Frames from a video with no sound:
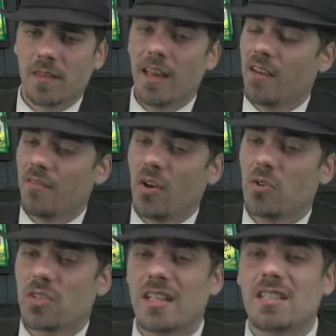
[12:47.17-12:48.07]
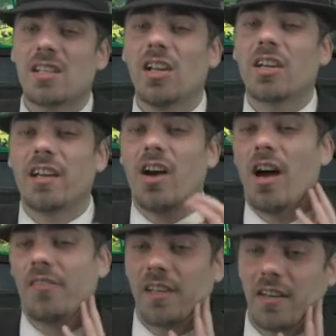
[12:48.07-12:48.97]
And folks, it's looking
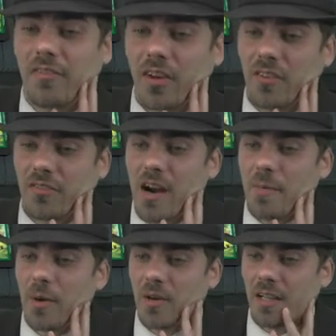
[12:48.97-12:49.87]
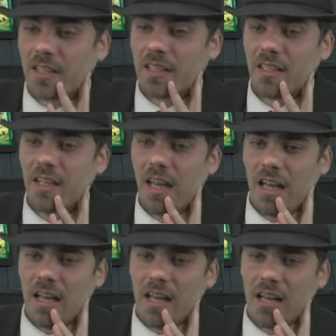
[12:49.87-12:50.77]
awfully difficult for our opponent here.
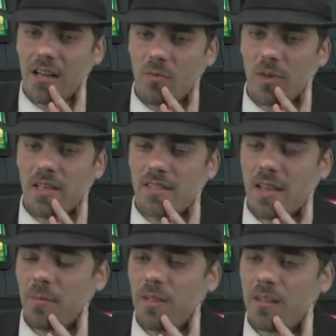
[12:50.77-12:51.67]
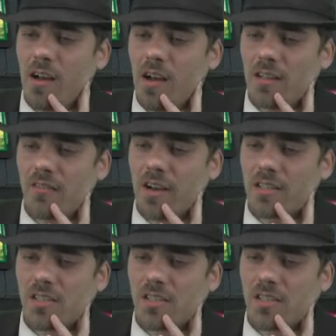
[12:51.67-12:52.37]
We assembled all of our